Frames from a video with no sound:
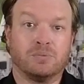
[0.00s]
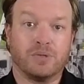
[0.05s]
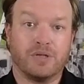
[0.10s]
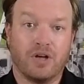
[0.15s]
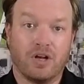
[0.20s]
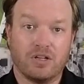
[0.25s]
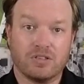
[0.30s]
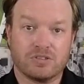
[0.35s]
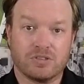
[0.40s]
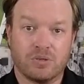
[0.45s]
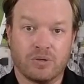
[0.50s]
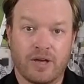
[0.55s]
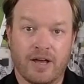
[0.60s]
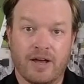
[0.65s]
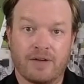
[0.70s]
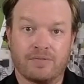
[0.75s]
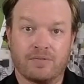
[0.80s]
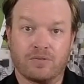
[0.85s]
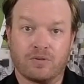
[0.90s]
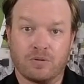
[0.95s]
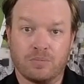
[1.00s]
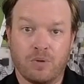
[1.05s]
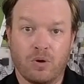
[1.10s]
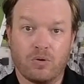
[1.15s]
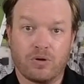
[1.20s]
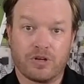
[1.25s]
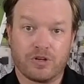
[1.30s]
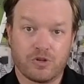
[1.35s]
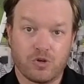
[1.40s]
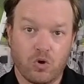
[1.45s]
We also have a
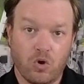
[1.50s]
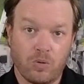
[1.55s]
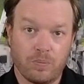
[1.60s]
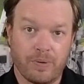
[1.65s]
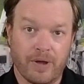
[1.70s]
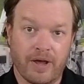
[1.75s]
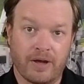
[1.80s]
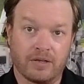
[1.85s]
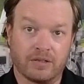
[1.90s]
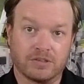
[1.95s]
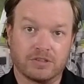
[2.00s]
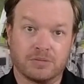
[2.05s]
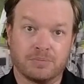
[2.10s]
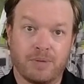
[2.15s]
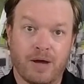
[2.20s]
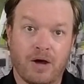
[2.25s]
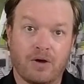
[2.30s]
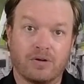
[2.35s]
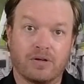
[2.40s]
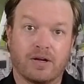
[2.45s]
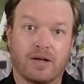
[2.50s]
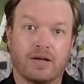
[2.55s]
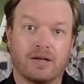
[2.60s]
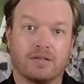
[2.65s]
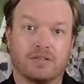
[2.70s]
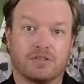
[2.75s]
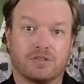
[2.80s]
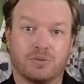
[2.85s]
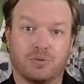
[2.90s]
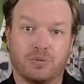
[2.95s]
remote control panel to mount
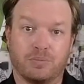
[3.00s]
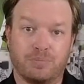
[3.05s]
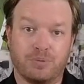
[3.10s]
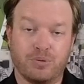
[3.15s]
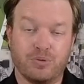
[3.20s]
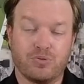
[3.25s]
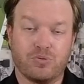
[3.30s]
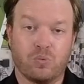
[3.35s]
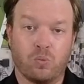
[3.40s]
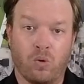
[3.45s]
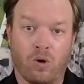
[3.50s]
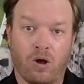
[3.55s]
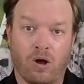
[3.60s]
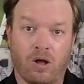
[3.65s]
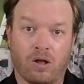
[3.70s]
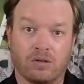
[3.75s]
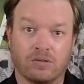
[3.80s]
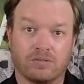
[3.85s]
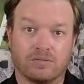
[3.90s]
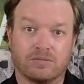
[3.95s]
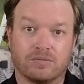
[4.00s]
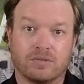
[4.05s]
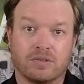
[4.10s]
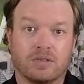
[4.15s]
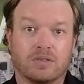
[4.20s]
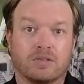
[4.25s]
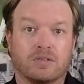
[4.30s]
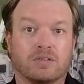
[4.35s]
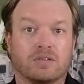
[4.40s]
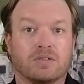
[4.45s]
to a booth wall
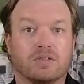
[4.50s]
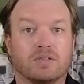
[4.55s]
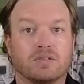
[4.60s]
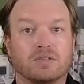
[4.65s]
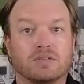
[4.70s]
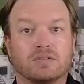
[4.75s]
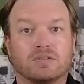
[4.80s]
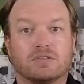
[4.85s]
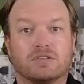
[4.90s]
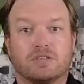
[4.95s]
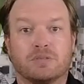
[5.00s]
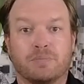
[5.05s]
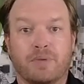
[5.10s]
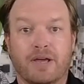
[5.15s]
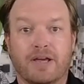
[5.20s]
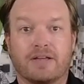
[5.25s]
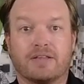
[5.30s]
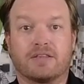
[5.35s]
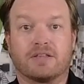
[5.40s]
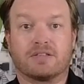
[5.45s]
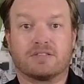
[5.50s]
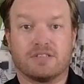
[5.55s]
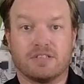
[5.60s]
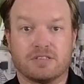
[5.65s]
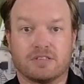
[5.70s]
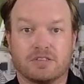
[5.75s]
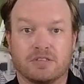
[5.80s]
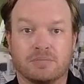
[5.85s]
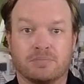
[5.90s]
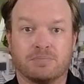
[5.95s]
to make the
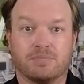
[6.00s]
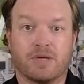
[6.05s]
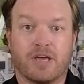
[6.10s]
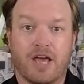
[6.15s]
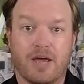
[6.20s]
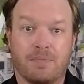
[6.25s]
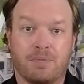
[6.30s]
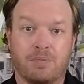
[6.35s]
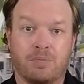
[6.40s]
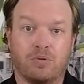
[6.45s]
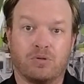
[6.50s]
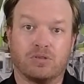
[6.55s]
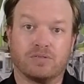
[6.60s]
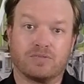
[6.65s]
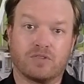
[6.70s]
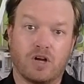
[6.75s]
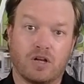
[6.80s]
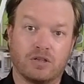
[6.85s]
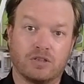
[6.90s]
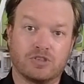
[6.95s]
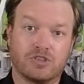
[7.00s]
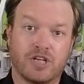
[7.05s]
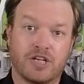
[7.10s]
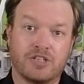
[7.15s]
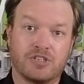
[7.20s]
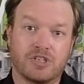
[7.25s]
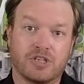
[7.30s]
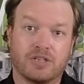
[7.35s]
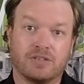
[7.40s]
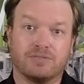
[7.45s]
system capable of color
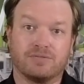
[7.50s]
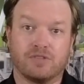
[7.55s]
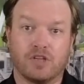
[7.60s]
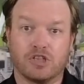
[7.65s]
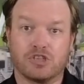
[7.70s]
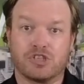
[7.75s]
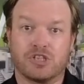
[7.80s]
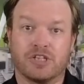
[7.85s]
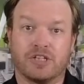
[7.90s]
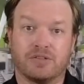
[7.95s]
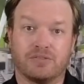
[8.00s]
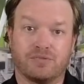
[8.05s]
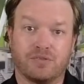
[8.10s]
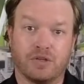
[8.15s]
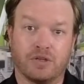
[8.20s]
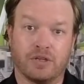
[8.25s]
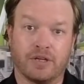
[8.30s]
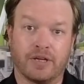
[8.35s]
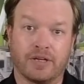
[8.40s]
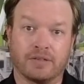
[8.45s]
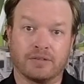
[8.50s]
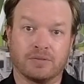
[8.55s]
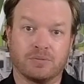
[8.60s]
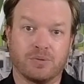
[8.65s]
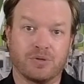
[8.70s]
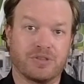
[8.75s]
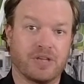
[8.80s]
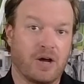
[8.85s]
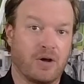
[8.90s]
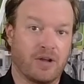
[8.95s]
changing, flushing, and filling
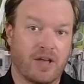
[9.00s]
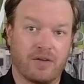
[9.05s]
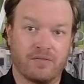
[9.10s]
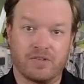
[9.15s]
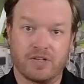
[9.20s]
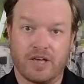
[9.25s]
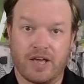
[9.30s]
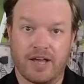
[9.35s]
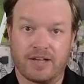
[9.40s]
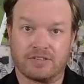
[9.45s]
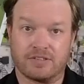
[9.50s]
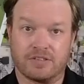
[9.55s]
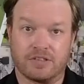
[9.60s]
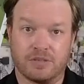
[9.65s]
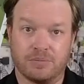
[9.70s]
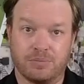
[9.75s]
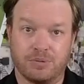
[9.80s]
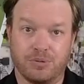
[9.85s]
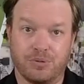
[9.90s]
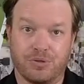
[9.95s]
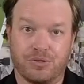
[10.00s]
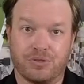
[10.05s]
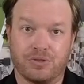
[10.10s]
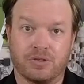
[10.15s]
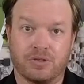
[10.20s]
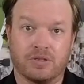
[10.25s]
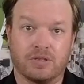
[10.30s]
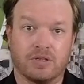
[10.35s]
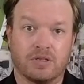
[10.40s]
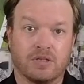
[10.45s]
without having to exit the booth.
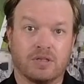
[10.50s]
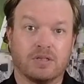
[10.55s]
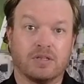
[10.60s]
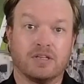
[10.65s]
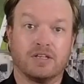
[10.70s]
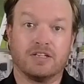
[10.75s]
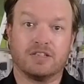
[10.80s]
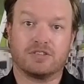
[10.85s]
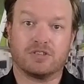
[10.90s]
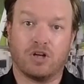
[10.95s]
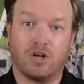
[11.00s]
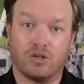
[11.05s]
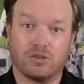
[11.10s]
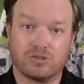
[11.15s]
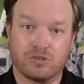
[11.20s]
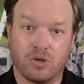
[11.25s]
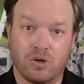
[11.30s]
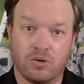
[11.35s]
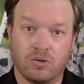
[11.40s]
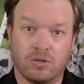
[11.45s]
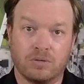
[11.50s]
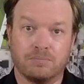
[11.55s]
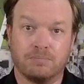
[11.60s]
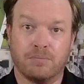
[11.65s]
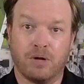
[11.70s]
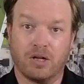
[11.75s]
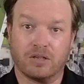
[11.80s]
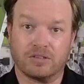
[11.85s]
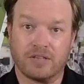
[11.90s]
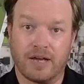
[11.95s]
It's also
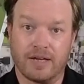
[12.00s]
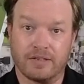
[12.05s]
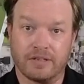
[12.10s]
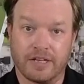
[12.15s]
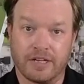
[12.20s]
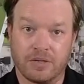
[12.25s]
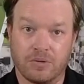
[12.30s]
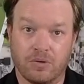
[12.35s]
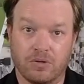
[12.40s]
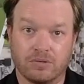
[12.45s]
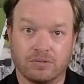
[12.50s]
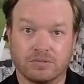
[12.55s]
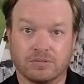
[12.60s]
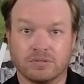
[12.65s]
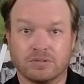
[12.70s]
multilingual.